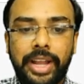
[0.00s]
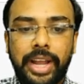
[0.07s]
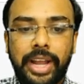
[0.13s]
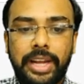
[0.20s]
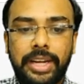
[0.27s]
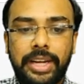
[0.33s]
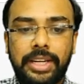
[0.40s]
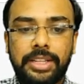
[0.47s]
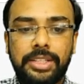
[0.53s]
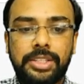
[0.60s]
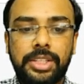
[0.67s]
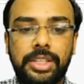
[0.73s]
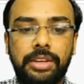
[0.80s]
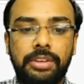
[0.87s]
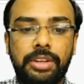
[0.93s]
and it
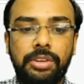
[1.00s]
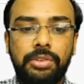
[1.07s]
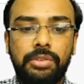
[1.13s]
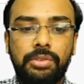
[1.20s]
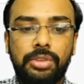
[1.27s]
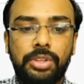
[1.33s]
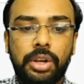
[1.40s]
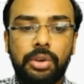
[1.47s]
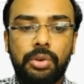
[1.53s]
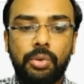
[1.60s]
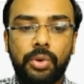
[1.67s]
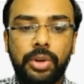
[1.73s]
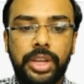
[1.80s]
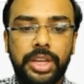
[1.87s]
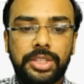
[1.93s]
is giving you the
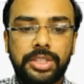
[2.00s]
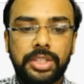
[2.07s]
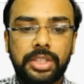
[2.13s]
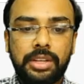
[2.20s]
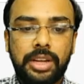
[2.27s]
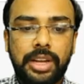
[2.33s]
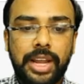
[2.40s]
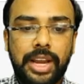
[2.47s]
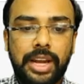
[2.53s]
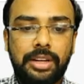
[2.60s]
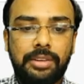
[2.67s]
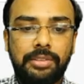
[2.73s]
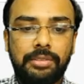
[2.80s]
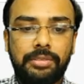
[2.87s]
location at